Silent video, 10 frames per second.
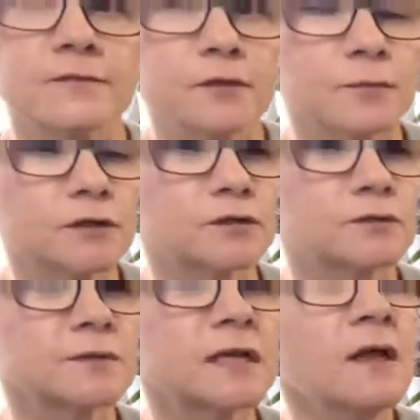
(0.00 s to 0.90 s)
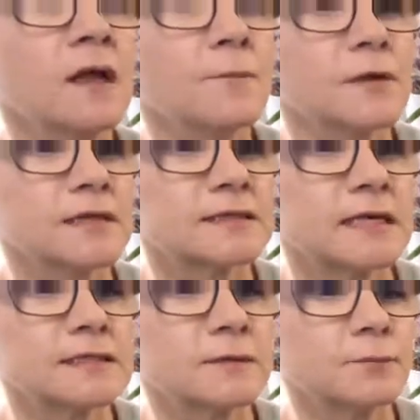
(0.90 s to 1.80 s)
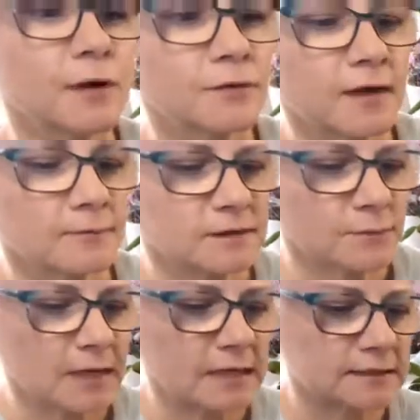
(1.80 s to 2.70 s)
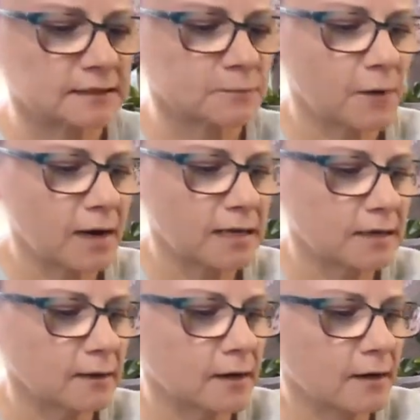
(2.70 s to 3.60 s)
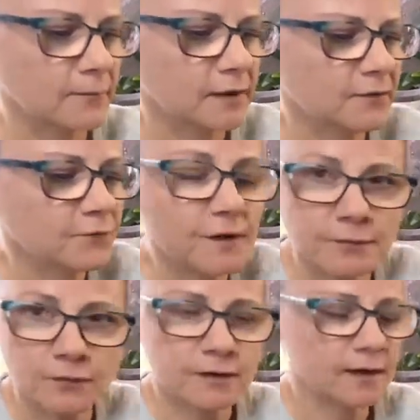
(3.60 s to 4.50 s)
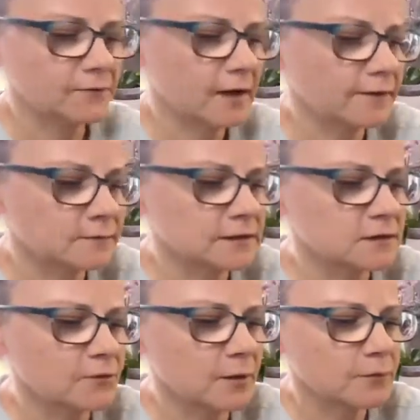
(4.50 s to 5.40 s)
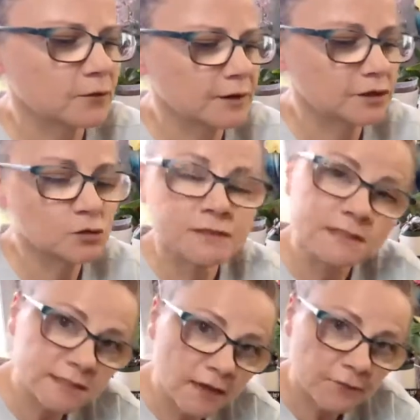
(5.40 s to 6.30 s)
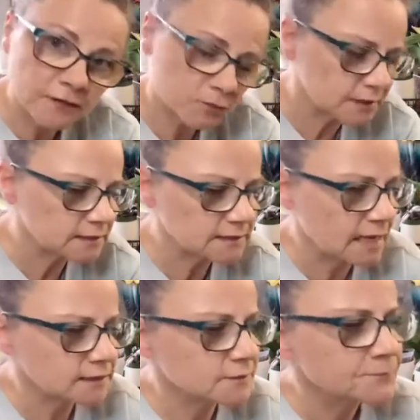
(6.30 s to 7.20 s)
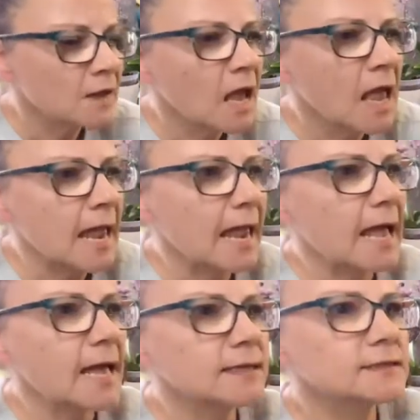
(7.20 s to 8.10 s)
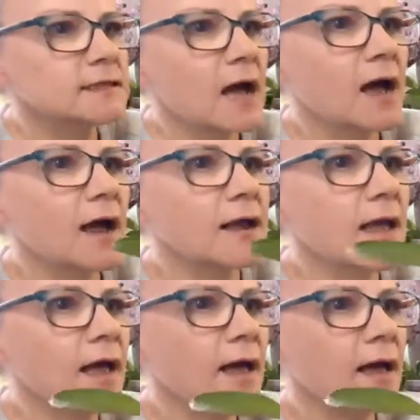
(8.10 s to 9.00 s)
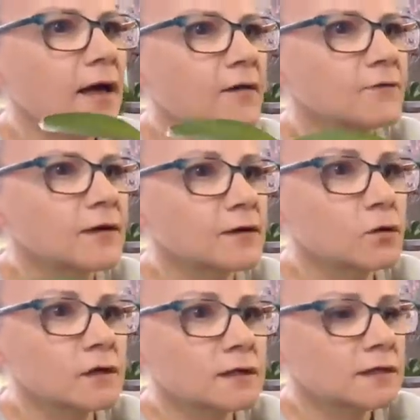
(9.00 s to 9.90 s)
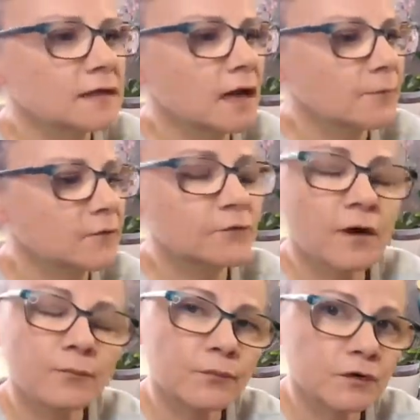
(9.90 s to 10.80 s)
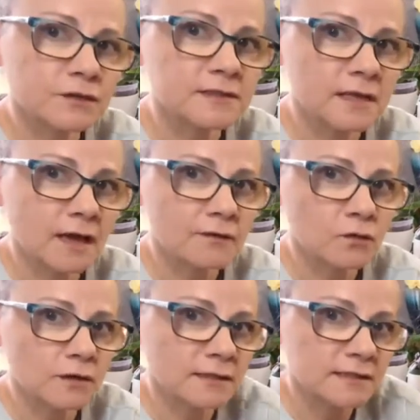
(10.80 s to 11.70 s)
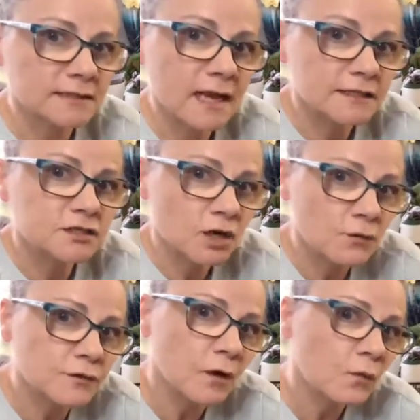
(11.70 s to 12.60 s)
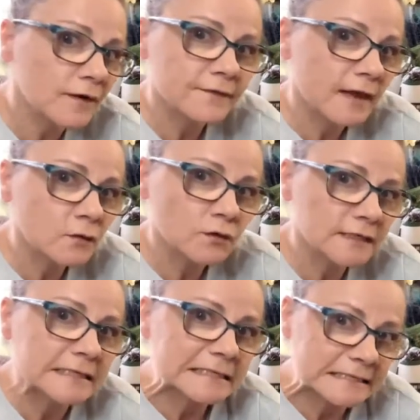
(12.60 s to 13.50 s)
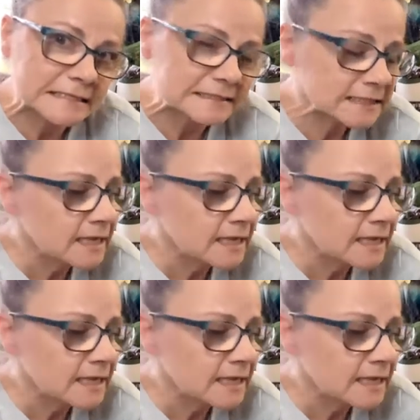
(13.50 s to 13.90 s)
the blooms because they did both come to me in spike in February. I've had them since February 27th to be exact. And I have an orchid coming from Brookside Orchids. I don't know what that orchid is.